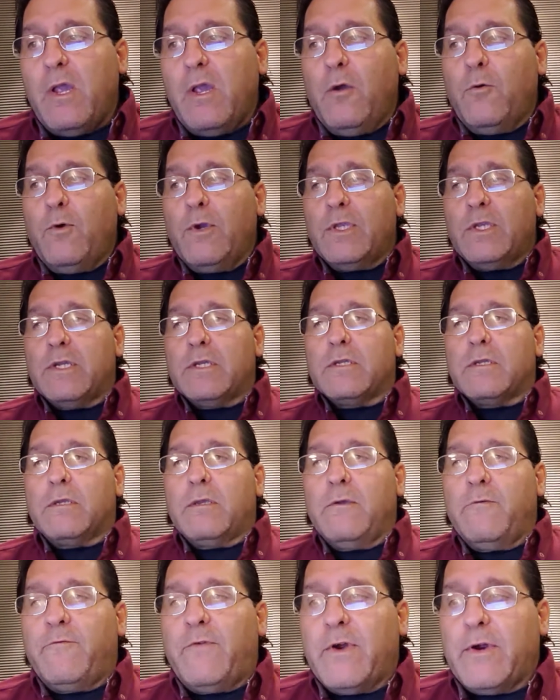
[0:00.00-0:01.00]
which is
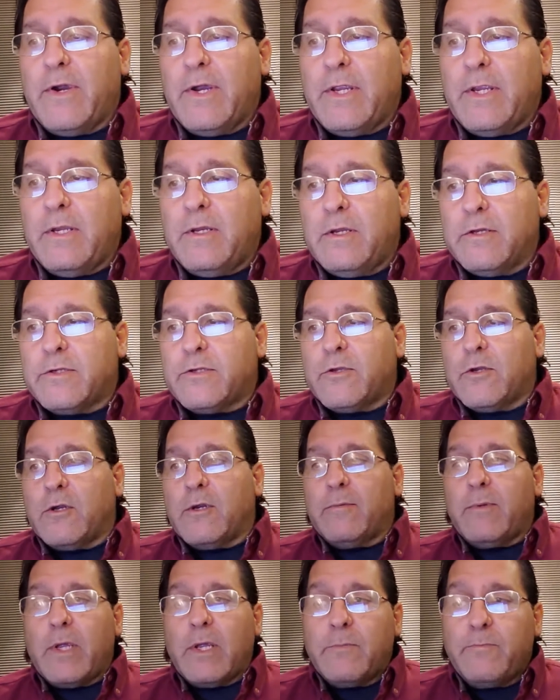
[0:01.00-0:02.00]
very
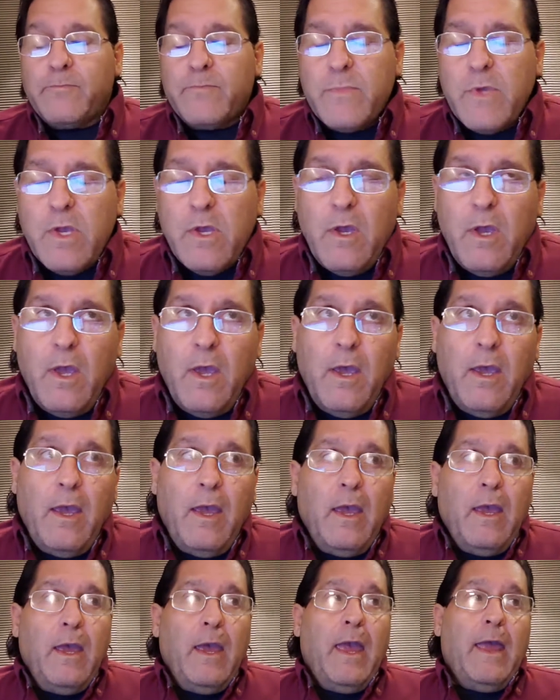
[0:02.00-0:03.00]
disturbing.
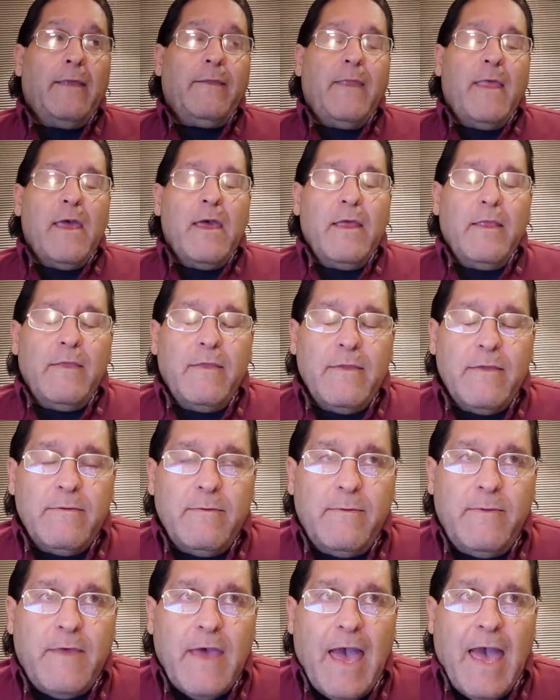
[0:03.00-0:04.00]
And
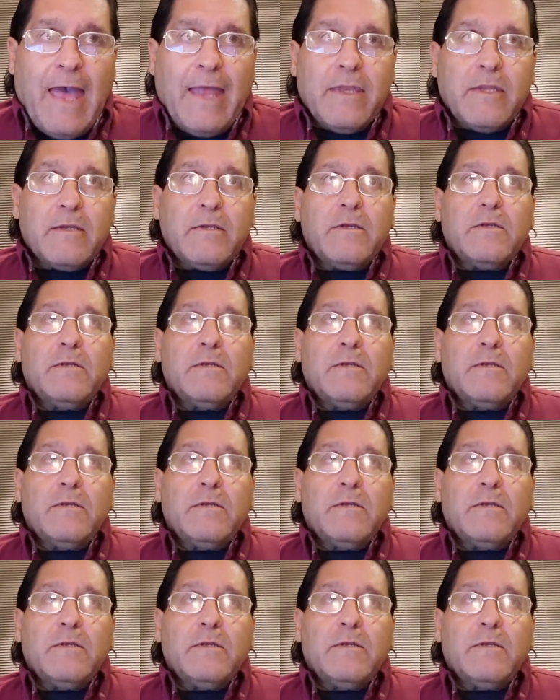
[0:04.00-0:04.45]
that